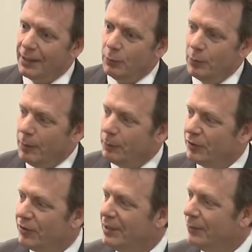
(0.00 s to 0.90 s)
would be
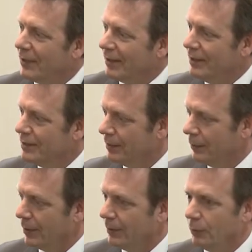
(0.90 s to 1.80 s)
perceived as
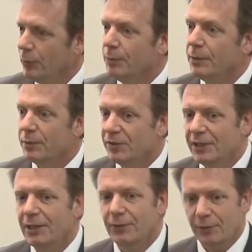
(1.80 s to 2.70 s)
legitimate, would be perceived